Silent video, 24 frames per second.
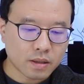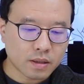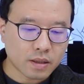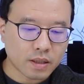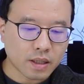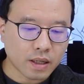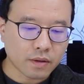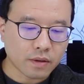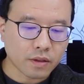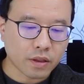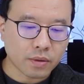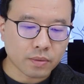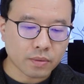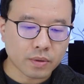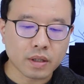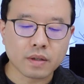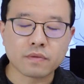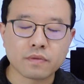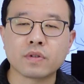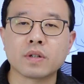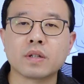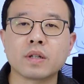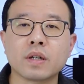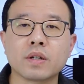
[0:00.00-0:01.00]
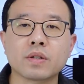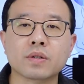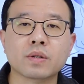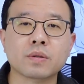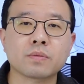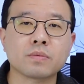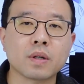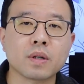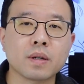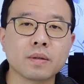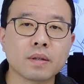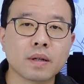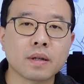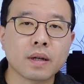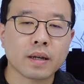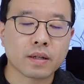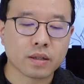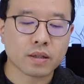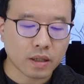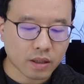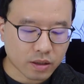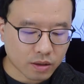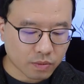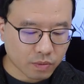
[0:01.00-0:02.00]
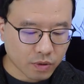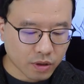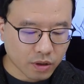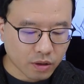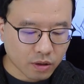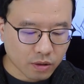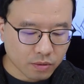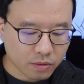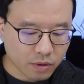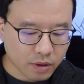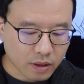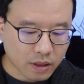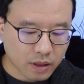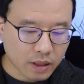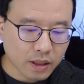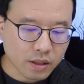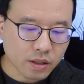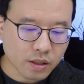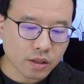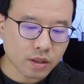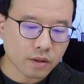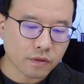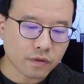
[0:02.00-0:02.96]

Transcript: done 3 invitation rounds, as we all realize.